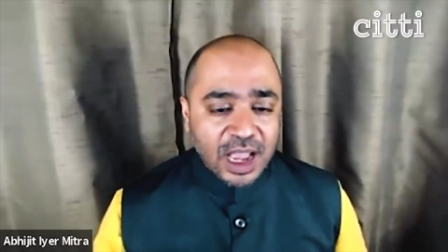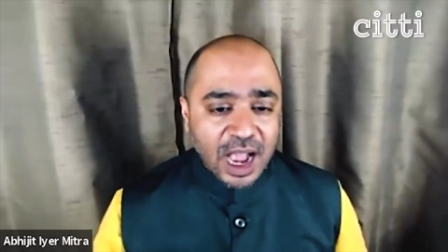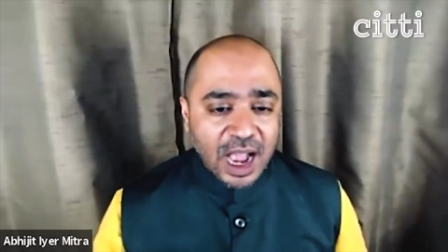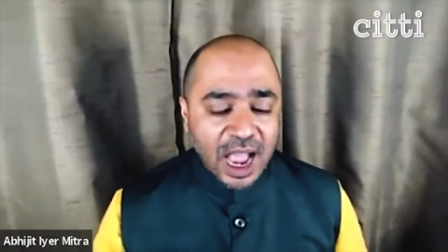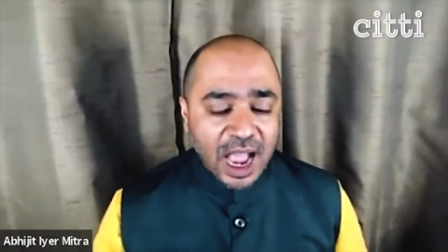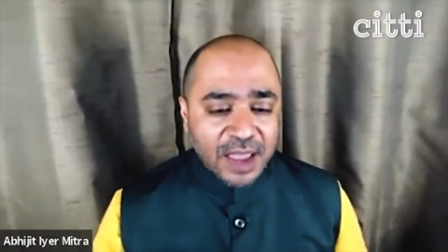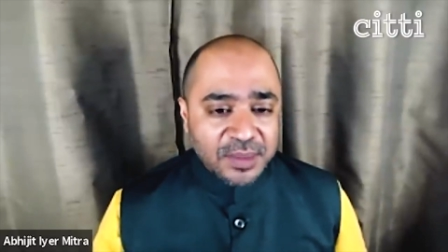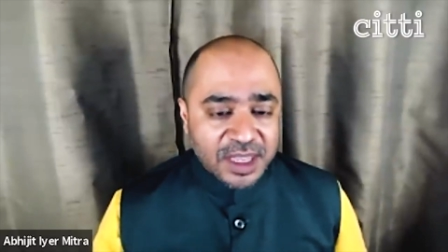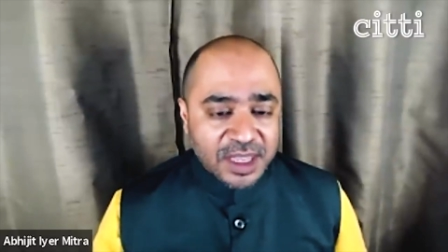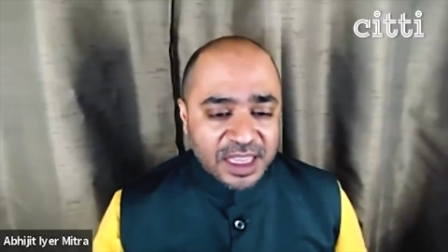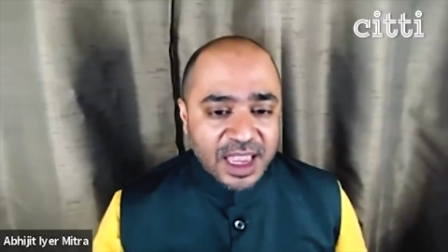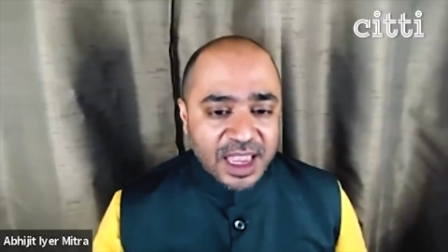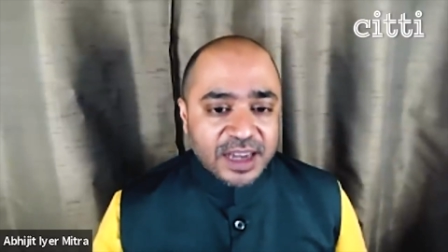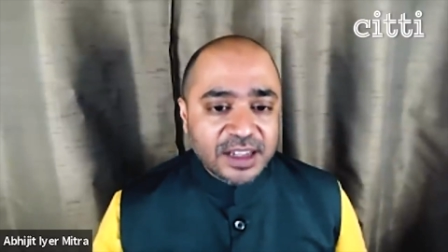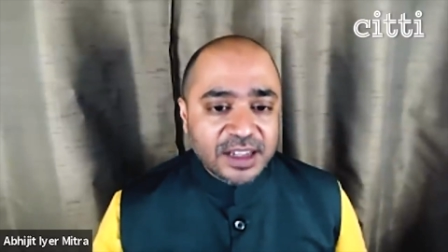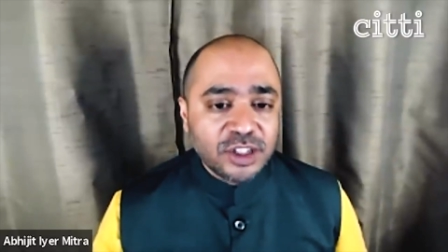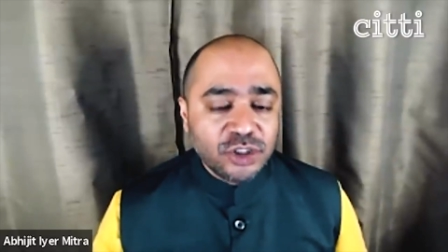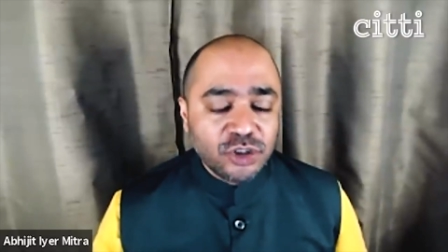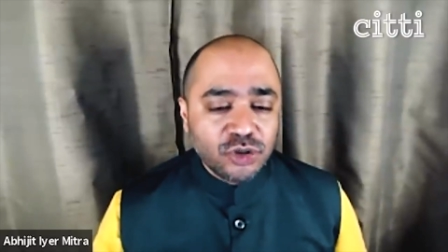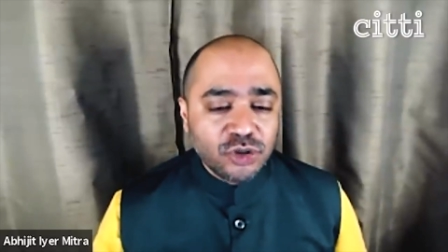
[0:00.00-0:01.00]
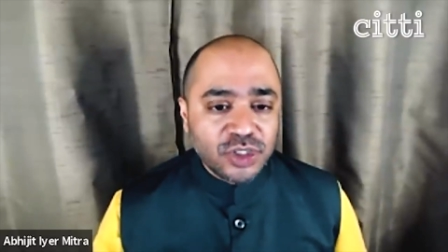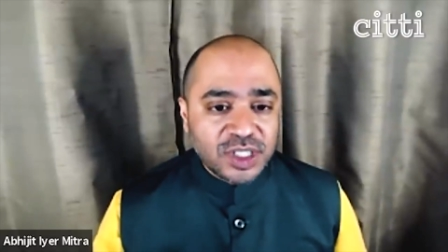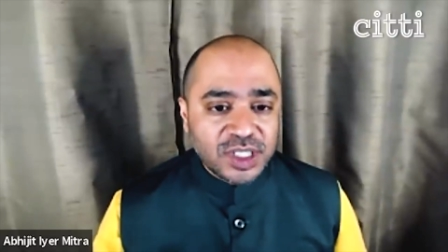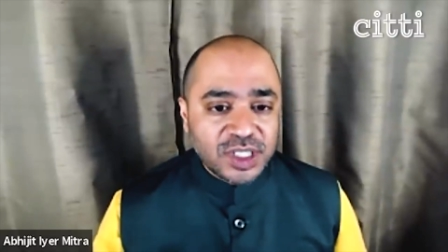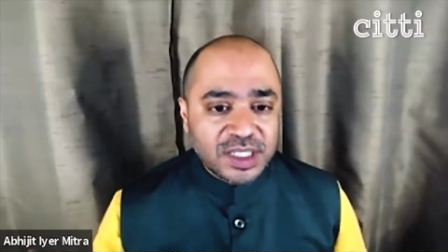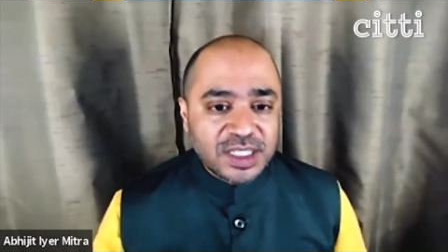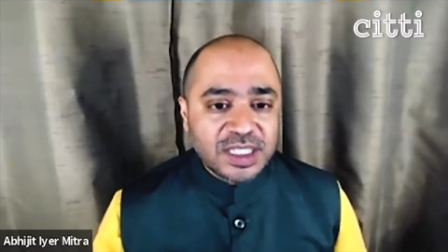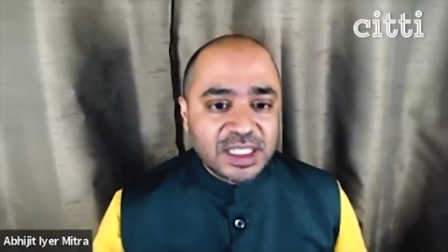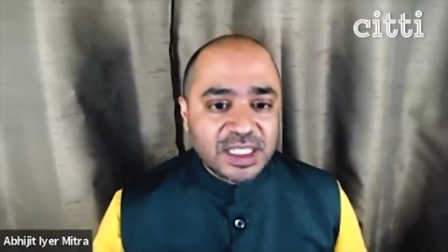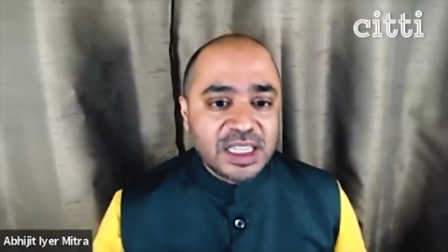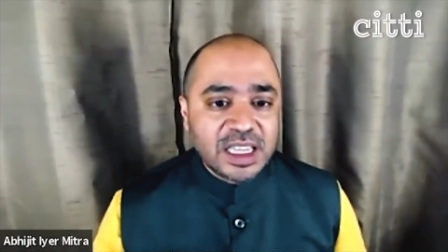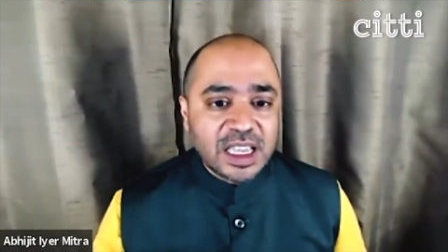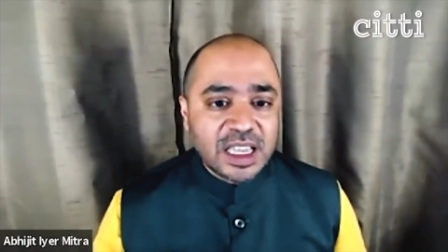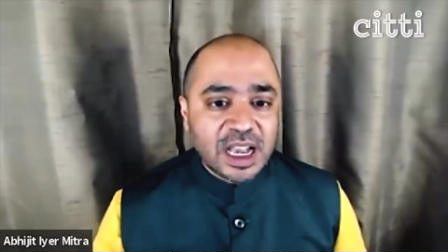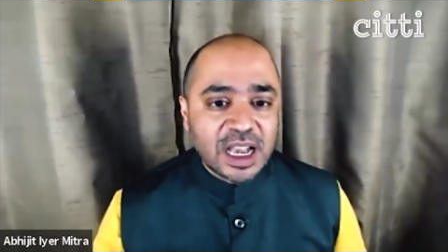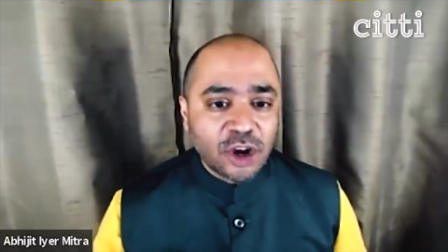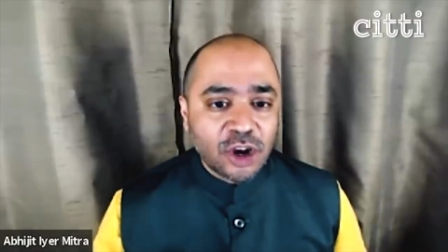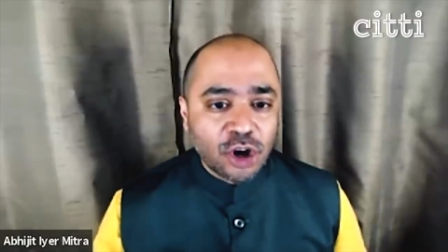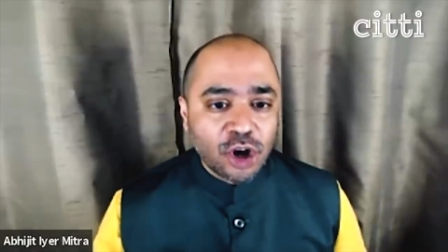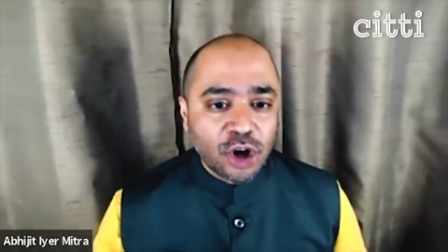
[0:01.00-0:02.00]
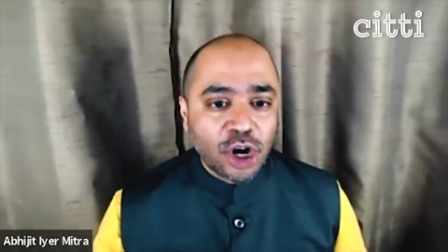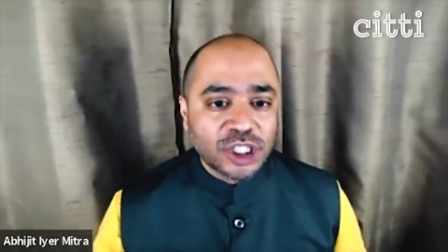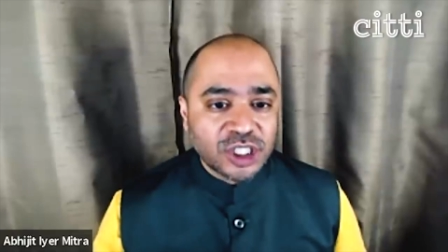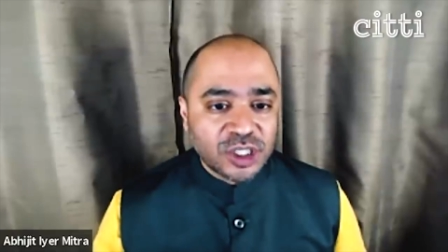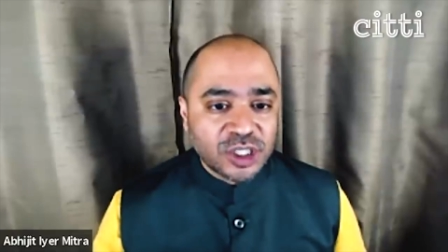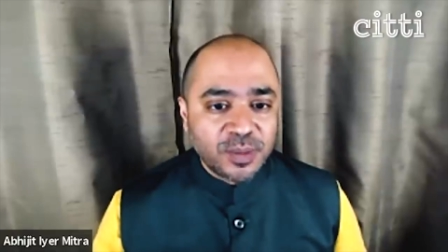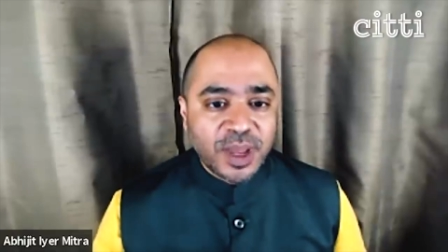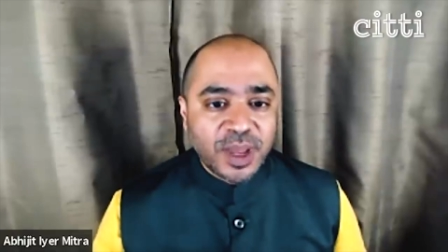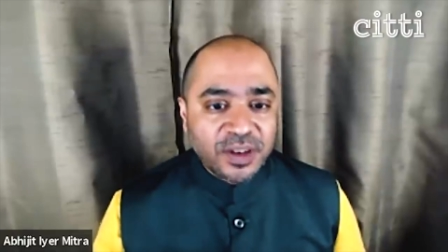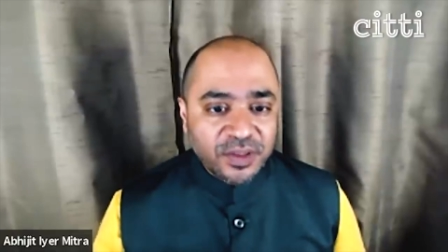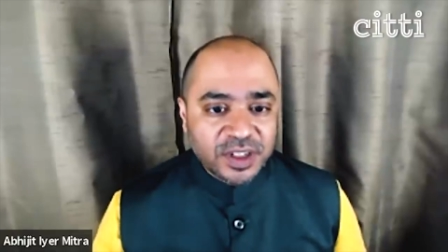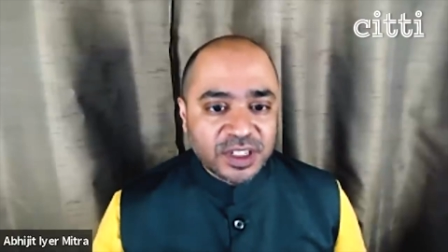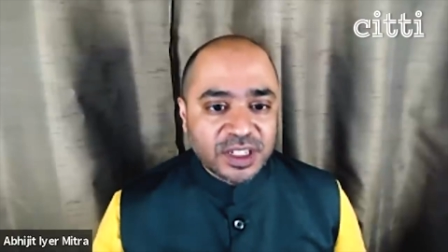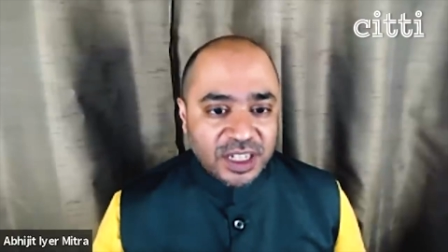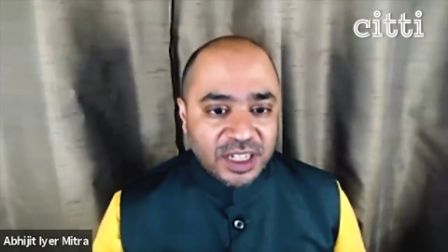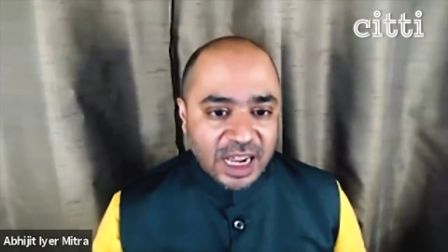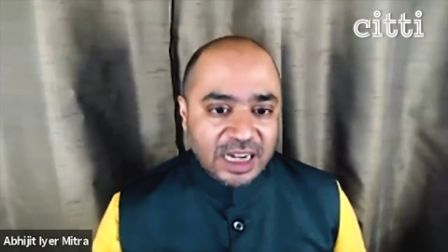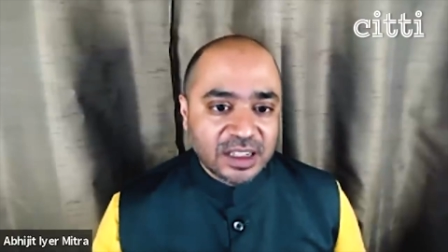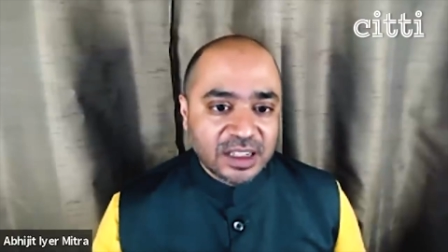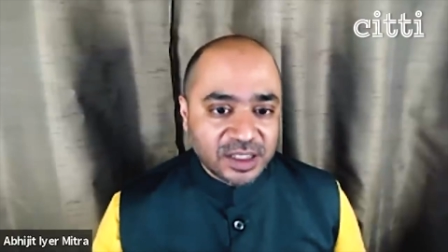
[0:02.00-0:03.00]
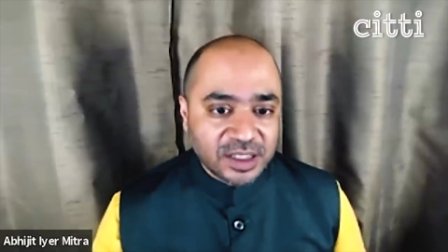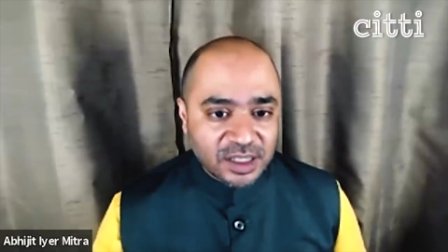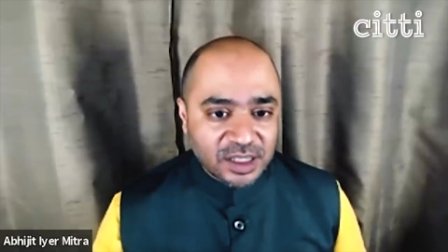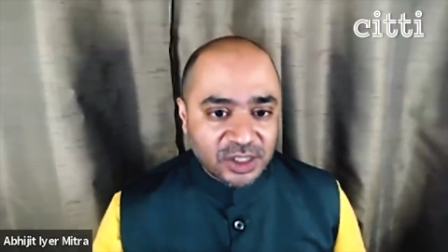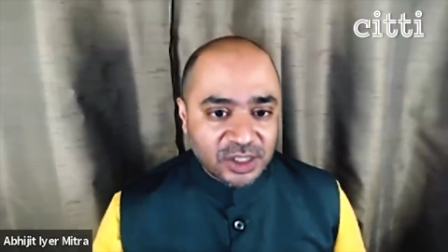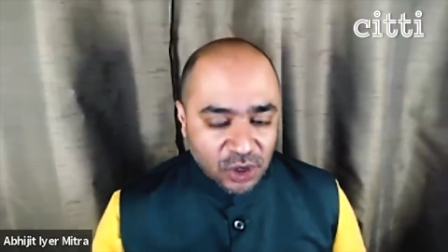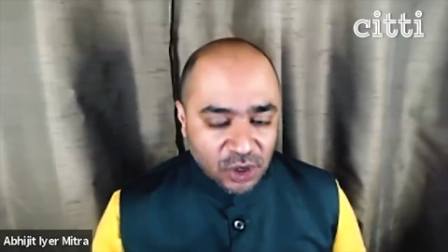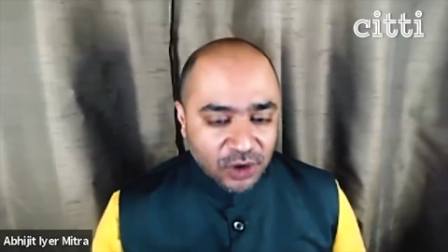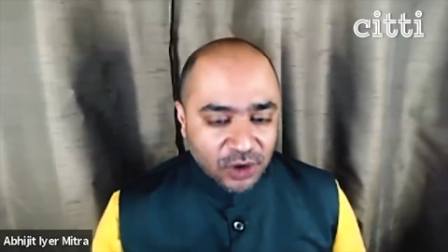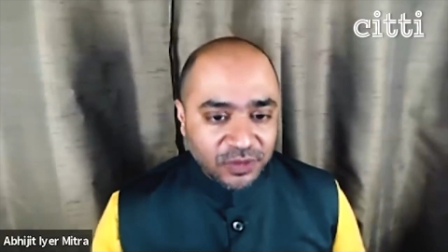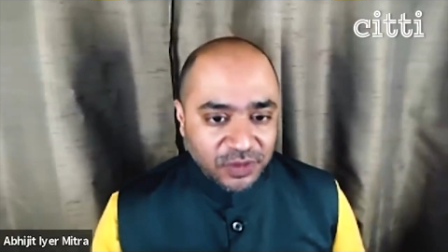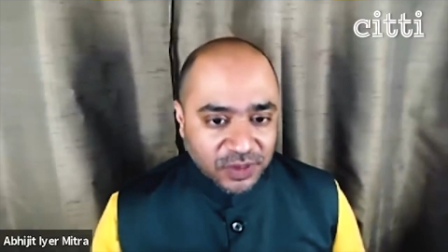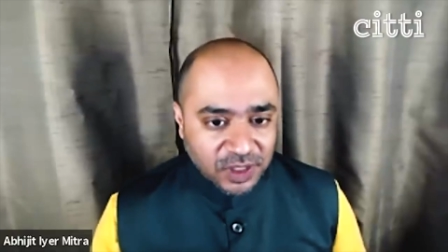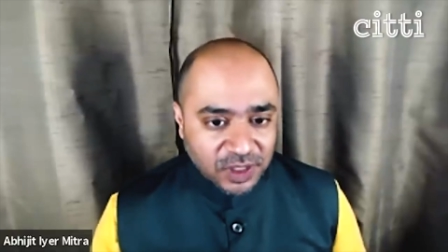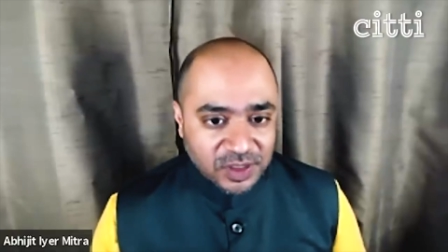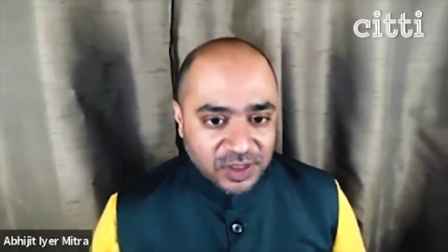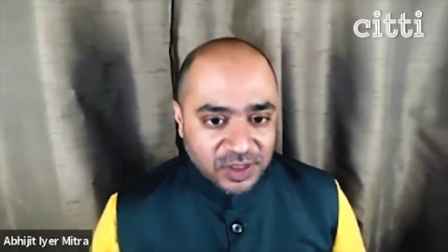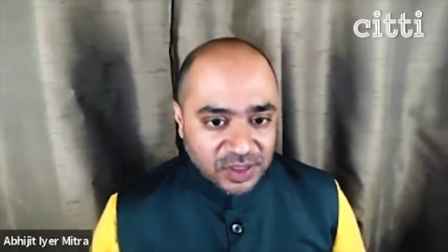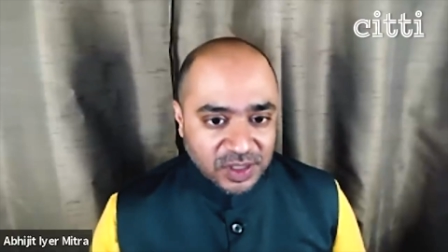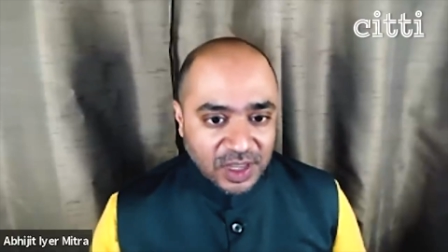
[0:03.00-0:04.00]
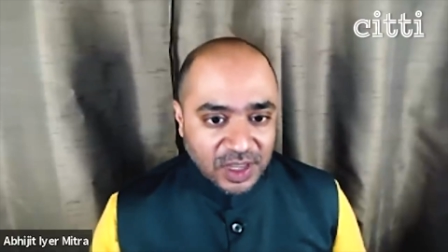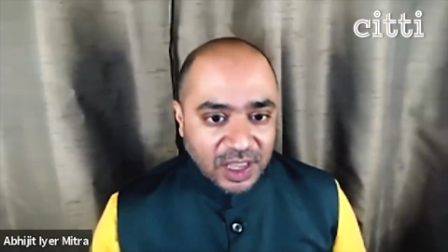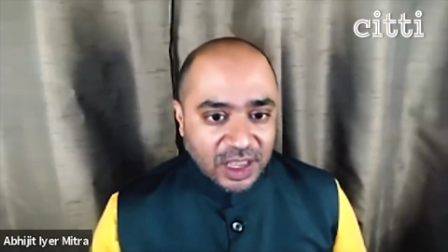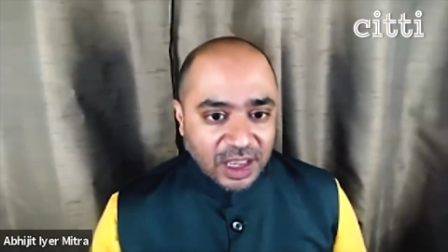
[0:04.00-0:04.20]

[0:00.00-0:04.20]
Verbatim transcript: I'm yet to see a cost benefit analysis of this